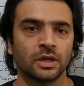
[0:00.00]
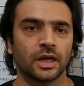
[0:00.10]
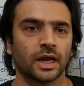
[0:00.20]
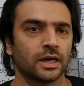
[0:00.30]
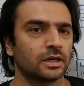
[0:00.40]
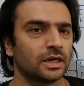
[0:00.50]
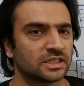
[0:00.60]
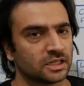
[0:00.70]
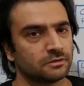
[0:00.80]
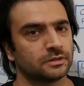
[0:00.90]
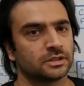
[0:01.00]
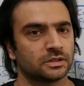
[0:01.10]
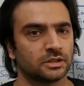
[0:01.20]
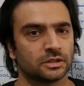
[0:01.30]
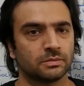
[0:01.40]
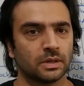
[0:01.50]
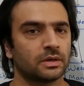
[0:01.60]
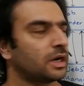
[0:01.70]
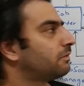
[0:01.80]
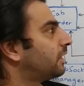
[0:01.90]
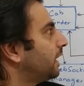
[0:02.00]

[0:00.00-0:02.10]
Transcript: And let's say if it's a search by driver